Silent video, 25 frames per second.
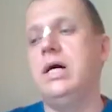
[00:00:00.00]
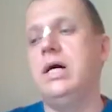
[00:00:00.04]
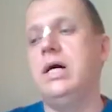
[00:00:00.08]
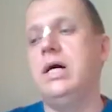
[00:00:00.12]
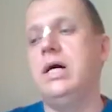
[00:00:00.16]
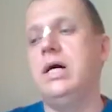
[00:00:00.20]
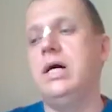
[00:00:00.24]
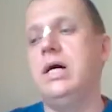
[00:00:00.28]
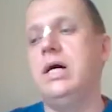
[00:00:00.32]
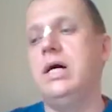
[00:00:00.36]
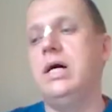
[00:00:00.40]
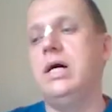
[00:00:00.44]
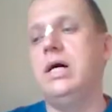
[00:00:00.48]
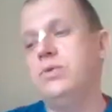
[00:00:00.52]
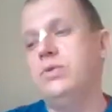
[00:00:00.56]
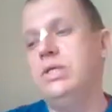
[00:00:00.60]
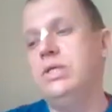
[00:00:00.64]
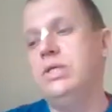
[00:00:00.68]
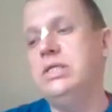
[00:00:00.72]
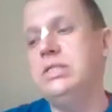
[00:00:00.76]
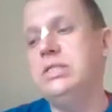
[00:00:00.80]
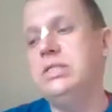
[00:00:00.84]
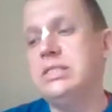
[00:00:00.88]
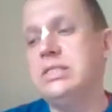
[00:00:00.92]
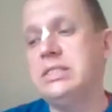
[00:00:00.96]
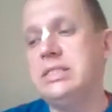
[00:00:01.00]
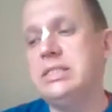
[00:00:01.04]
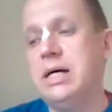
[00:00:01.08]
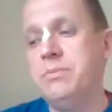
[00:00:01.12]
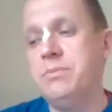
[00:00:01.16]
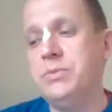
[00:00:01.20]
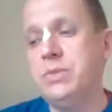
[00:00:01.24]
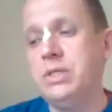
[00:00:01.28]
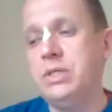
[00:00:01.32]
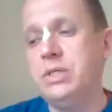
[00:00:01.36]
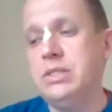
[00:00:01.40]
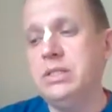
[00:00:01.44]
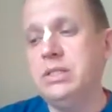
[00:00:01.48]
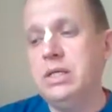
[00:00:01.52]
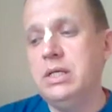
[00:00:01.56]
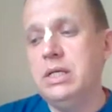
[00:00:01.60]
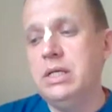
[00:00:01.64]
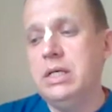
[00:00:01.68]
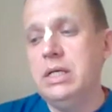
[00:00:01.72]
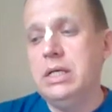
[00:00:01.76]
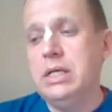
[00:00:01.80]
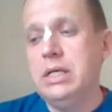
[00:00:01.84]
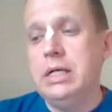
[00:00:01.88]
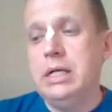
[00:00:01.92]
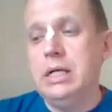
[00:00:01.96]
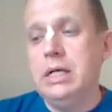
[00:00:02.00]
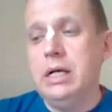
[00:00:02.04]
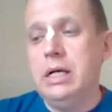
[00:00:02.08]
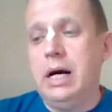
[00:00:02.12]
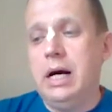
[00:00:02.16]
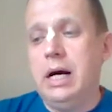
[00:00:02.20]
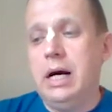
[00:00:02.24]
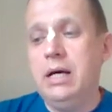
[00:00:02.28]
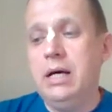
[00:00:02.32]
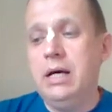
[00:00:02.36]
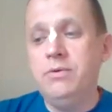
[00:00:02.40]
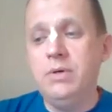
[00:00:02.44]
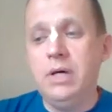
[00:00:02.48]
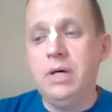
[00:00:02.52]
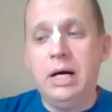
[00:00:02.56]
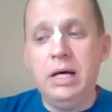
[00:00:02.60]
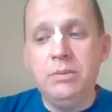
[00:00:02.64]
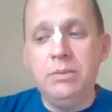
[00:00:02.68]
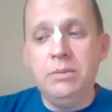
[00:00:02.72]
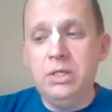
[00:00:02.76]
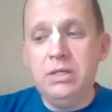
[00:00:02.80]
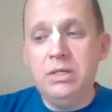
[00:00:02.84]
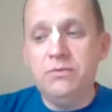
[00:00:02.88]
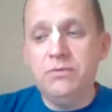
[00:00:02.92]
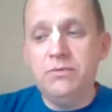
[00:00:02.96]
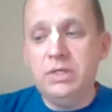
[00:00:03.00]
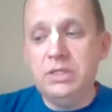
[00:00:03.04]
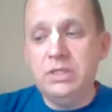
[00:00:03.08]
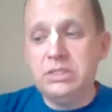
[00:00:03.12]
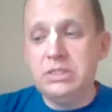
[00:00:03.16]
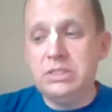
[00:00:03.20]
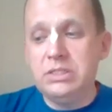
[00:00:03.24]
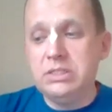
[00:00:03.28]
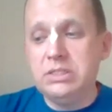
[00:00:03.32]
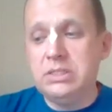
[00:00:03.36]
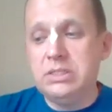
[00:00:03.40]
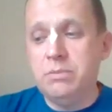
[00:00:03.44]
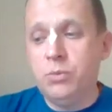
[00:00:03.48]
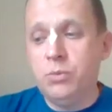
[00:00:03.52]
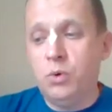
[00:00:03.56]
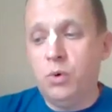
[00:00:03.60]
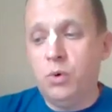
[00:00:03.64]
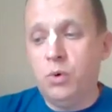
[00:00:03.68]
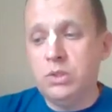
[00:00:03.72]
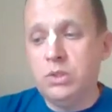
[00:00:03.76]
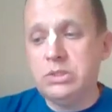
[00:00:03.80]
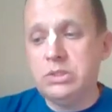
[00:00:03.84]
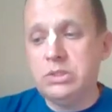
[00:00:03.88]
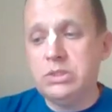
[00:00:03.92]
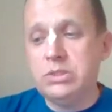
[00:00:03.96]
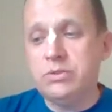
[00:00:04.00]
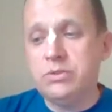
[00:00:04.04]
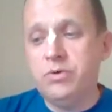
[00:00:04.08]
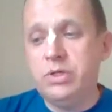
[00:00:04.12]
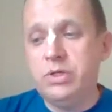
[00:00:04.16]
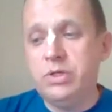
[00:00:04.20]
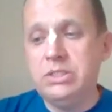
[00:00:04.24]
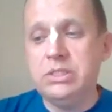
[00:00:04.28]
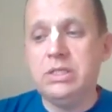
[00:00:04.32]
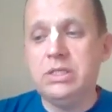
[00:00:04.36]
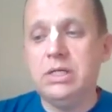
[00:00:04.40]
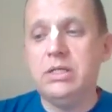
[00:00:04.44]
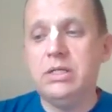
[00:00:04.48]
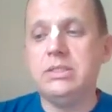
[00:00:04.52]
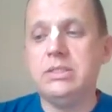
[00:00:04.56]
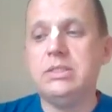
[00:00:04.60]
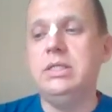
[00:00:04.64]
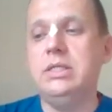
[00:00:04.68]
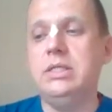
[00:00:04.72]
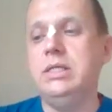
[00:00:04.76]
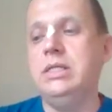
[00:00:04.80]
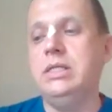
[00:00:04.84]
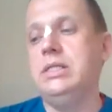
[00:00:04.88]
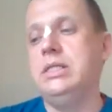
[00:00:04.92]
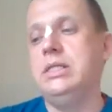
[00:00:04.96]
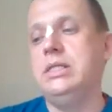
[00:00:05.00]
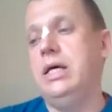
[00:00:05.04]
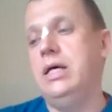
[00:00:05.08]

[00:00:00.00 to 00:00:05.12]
So this is something I believe this is the most critical thing.